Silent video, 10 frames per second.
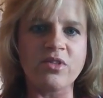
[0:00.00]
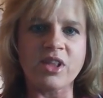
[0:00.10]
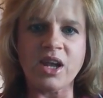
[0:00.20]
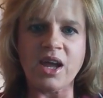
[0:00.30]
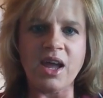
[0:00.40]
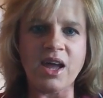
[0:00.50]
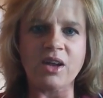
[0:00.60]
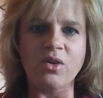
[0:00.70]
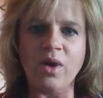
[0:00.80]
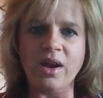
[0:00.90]
that I
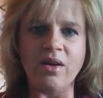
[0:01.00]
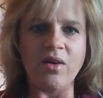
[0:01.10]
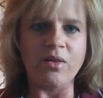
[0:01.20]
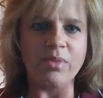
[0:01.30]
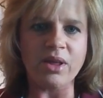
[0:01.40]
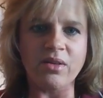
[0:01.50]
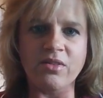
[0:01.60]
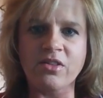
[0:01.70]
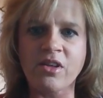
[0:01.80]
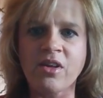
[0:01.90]
had, credit card
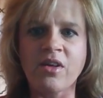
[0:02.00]
bills.